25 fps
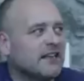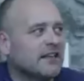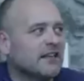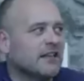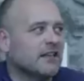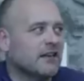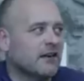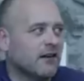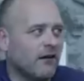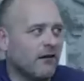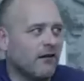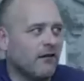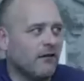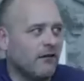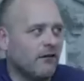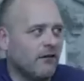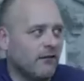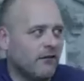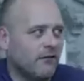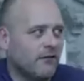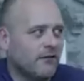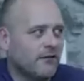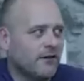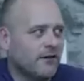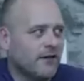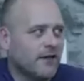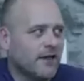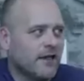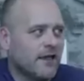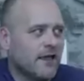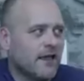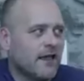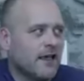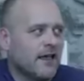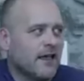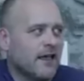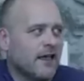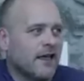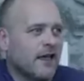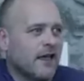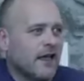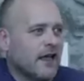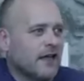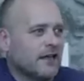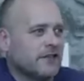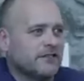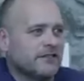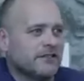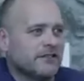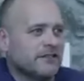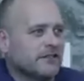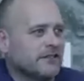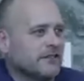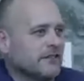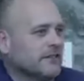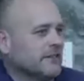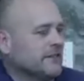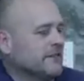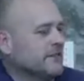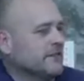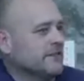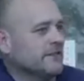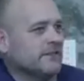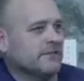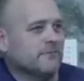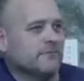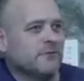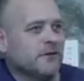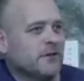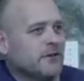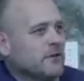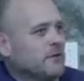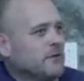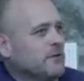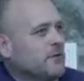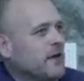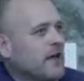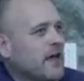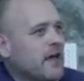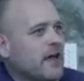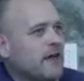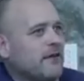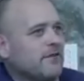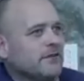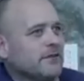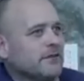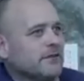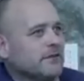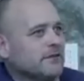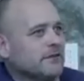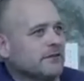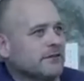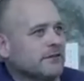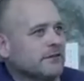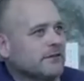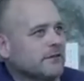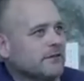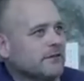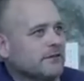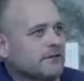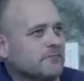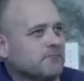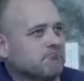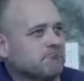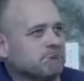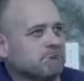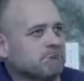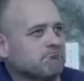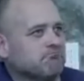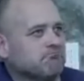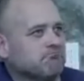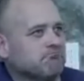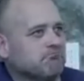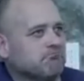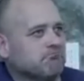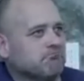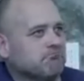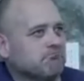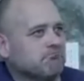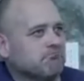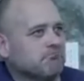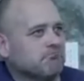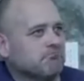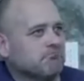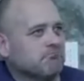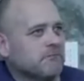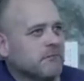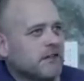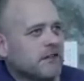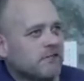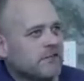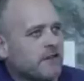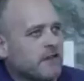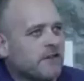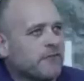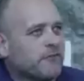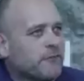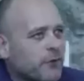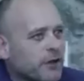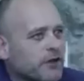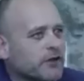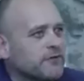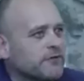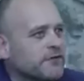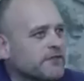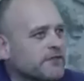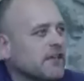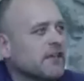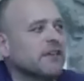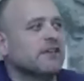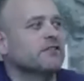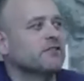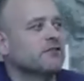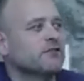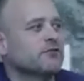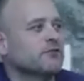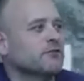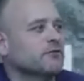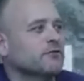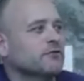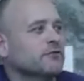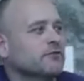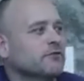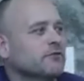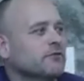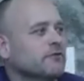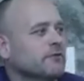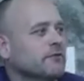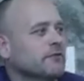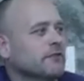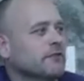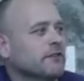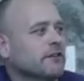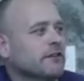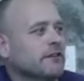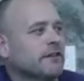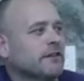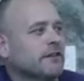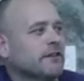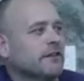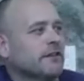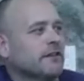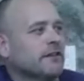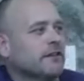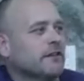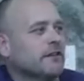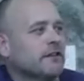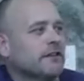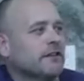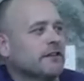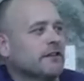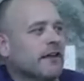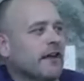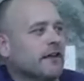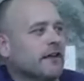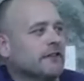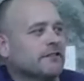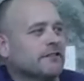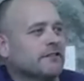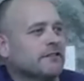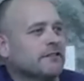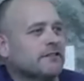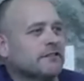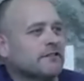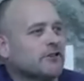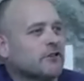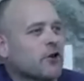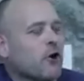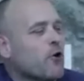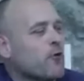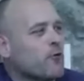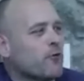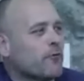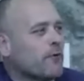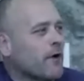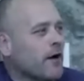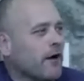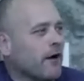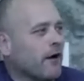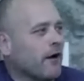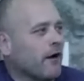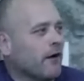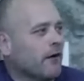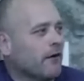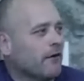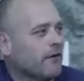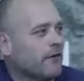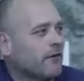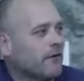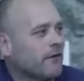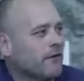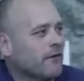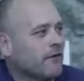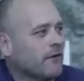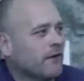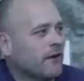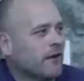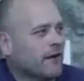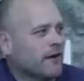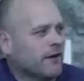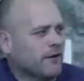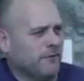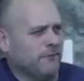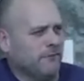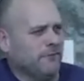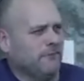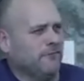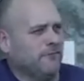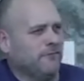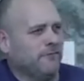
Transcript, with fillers: it all. And she says, what you have is, if what you say is true, that's so rare. And I go,